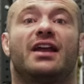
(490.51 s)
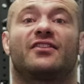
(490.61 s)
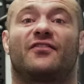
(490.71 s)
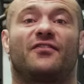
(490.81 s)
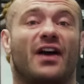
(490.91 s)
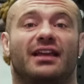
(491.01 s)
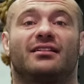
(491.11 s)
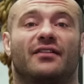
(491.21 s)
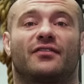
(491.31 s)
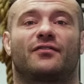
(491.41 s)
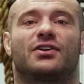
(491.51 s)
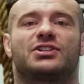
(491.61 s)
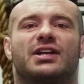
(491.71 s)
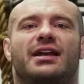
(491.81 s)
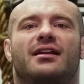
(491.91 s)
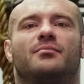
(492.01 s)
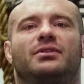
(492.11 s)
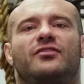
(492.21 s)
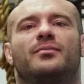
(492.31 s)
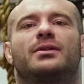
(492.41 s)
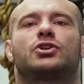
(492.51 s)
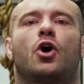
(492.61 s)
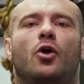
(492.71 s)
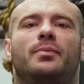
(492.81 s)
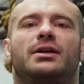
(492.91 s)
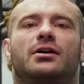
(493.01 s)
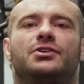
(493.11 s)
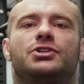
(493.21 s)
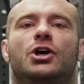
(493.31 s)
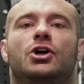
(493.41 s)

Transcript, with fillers: It's fucking love at first sight, unbelievable. It's all because